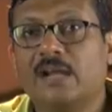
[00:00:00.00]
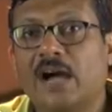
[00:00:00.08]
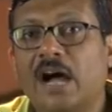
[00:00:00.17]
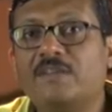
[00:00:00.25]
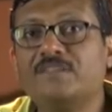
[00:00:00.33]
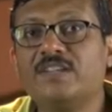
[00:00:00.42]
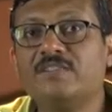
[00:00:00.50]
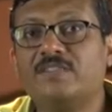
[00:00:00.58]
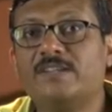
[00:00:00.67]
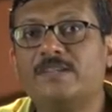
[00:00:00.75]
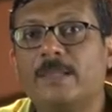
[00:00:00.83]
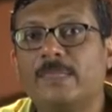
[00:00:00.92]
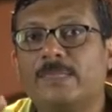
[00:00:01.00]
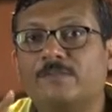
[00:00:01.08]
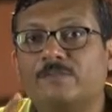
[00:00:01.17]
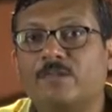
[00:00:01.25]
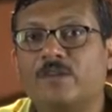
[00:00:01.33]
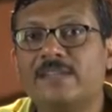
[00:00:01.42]
Afterward, the
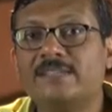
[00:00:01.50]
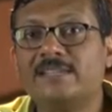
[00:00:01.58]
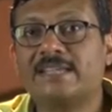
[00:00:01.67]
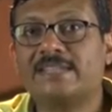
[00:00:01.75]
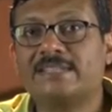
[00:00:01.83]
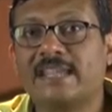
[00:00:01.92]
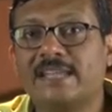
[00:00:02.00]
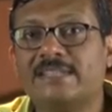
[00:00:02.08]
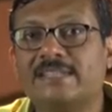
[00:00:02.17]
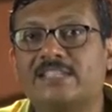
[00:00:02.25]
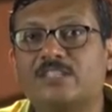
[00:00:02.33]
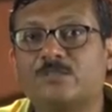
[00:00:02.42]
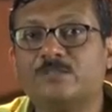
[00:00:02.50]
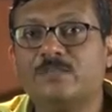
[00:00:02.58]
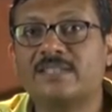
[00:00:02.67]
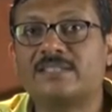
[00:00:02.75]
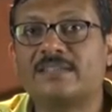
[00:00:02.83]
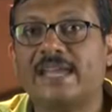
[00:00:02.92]
forensic scientist
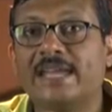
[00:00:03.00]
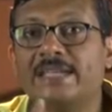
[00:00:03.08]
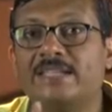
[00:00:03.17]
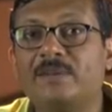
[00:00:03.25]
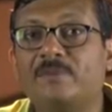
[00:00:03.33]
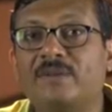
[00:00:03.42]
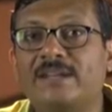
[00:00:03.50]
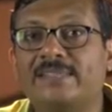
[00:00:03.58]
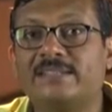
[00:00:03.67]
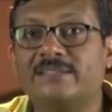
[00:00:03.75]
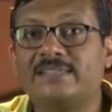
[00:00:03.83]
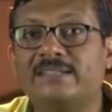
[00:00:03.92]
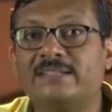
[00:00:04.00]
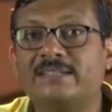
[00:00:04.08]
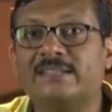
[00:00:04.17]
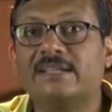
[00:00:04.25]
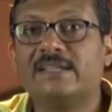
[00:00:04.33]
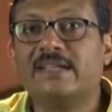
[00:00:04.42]
must interpret the
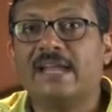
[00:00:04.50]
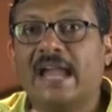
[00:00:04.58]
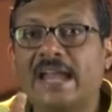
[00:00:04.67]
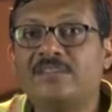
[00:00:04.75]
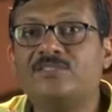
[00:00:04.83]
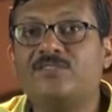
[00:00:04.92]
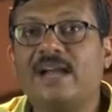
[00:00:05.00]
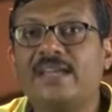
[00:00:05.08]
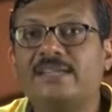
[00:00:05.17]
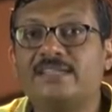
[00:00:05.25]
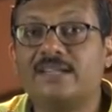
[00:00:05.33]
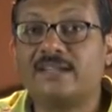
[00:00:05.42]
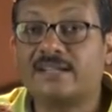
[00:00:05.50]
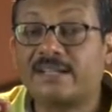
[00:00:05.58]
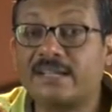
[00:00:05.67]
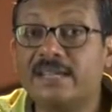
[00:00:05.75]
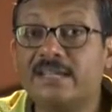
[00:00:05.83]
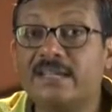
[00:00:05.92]
result and write a
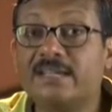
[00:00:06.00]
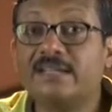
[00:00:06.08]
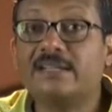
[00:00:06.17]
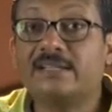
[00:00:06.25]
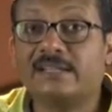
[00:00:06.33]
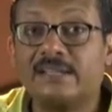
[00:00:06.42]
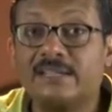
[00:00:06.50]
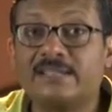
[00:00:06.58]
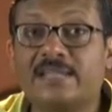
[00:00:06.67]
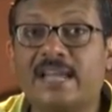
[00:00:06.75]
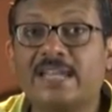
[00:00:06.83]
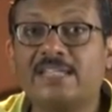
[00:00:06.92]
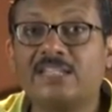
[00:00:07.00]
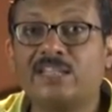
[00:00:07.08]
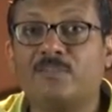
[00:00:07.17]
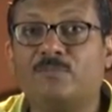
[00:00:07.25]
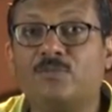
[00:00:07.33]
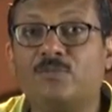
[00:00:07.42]
clear, concise
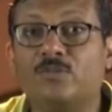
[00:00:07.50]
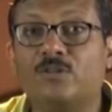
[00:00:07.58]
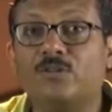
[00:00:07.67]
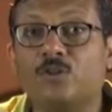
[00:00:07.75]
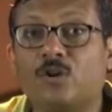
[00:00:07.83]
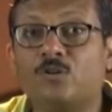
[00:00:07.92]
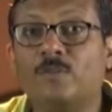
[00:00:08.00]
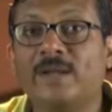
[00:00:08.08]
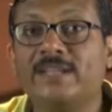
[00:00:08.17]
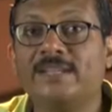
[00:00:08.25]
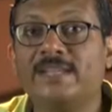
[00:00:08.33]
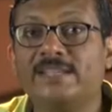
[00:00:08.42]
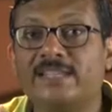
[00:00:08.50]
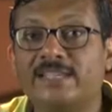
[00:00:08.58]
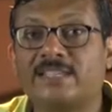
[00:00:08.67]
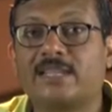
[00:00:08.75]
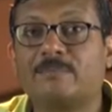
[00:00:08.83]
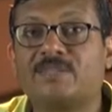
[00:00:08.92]
report documenting the
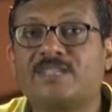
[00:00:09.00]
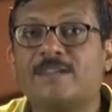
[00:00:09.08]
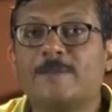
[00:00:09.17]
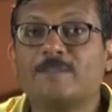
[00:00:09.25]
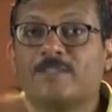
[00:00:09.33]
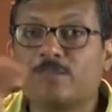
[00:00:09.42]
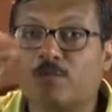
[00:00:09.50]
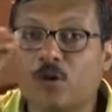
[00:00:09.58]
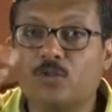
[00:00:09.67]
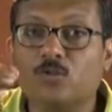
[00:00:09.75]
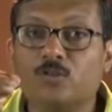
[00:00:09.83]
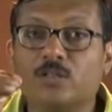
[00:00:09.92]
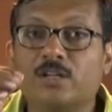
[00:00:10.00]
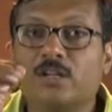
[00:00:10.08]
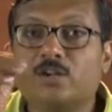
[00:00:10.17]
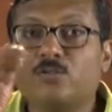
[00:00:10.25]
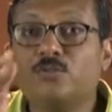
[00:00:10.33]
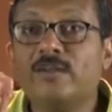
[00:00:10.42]
steps followed
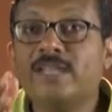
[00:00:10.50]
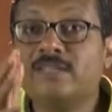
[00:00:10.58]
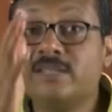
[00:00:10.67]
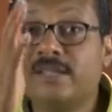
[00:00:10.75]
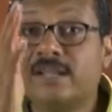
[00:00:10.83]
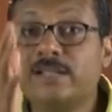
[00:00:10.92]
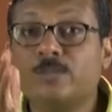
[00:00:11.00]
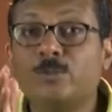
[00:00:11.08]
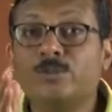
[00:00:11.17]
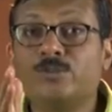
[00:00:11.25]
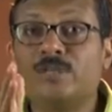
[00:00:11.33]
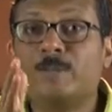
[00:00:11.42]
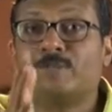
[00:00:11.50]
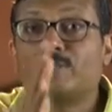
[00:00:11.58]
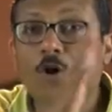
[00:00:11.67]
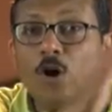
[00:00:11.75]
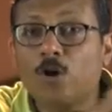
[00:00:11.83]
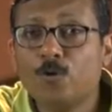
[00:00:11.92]
to reach the conclusion
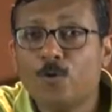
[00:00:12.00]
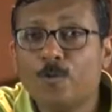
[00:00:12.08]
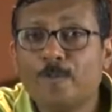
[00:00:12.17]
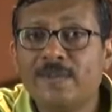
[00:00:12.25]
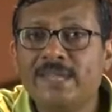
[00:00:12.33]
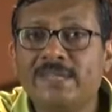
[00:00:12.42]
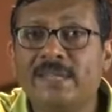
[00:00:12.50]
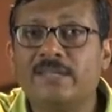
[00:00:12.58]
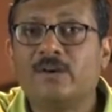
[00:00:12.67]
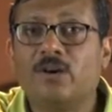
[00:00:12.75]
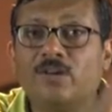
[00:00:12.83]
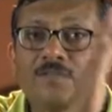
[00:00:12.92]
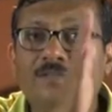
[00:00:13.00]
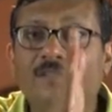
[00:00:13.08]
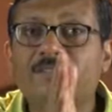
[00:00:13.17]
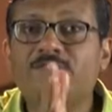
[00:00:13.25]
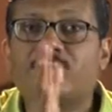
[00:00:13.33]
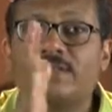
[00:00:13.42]
or opinion of
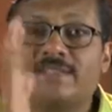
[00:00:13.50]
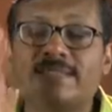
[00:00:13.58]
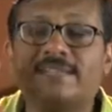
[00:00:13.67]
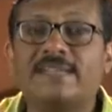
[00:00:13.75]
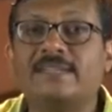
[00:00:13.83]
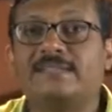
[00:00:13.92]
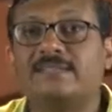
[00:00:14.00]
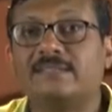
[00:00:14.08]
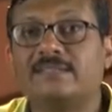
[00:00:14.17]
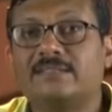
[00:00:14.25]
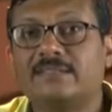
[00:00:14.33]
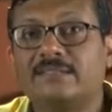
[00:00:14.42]
the forensic scientist.